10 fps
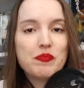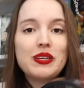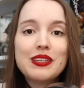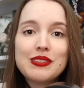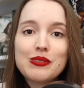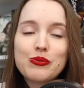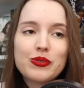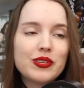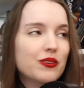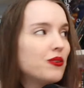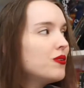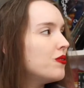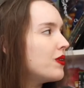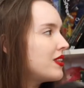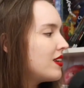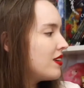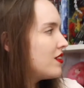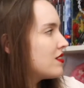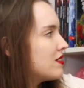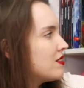But this is really cool. I think it
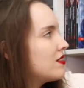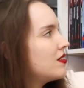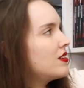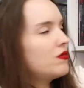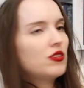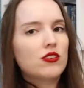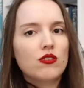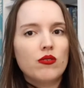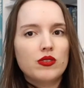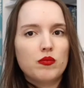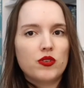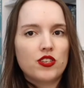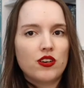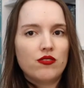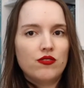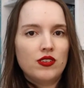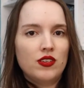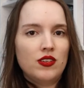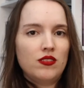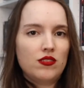would look cool on the bookshelf.
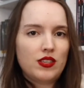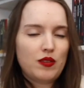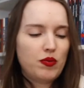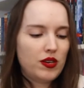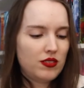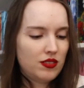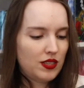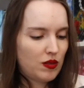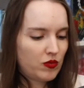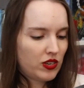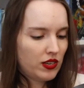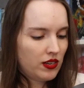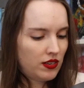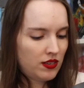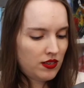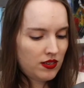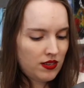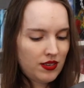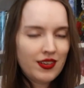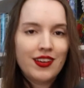Just like put somewhere.
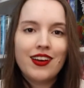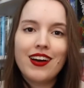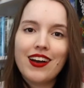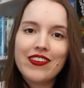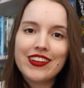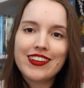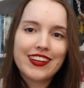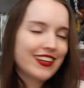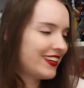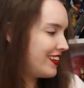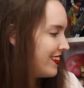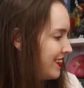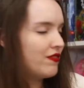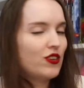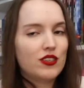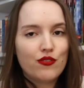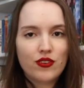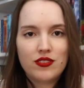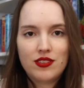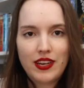I really like it. It's a very
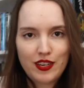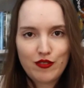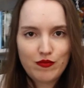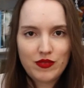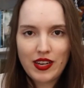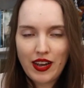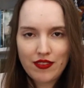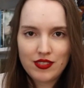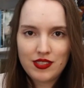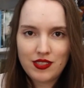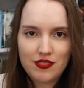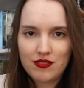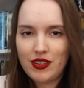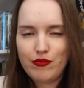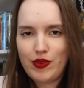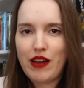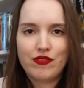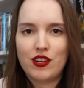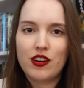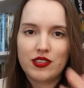different item that I haven't seen. I
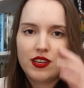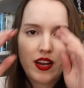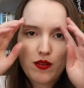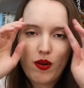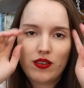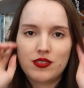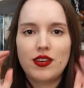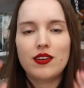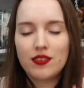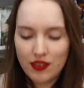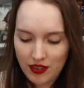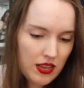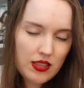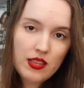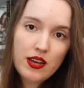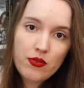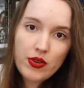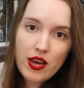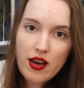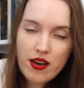haven't gotten in any box yet. And then we
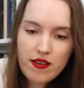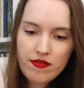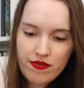have